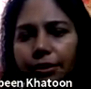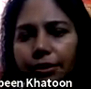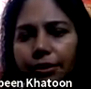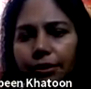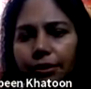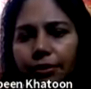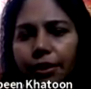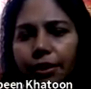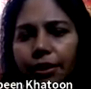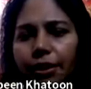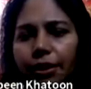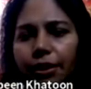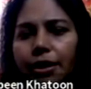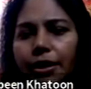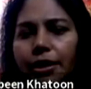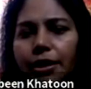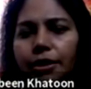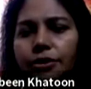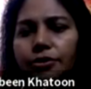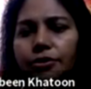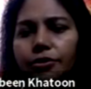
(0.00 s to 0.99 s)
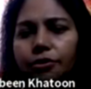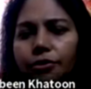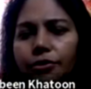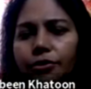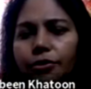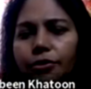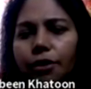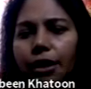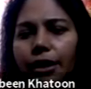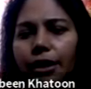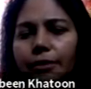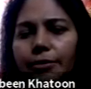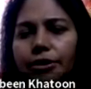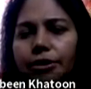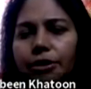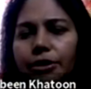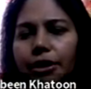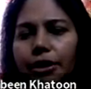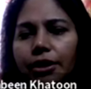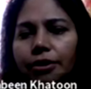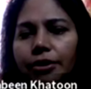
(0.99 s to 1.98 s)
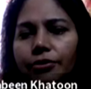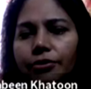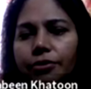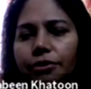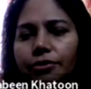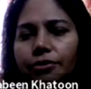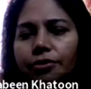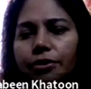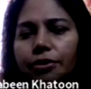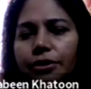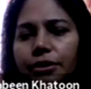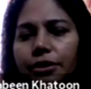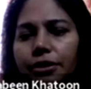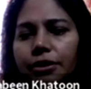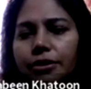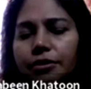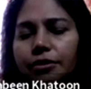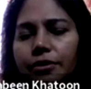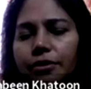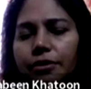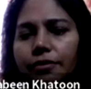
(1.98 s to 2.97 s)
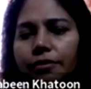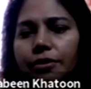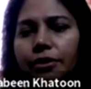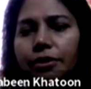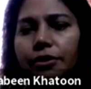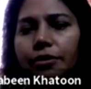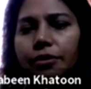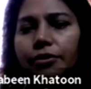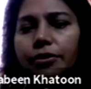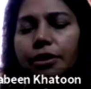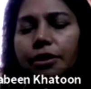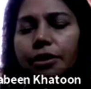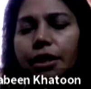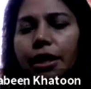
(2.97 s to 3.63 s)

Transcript: Okay, so I'll be sharing you those these three videos.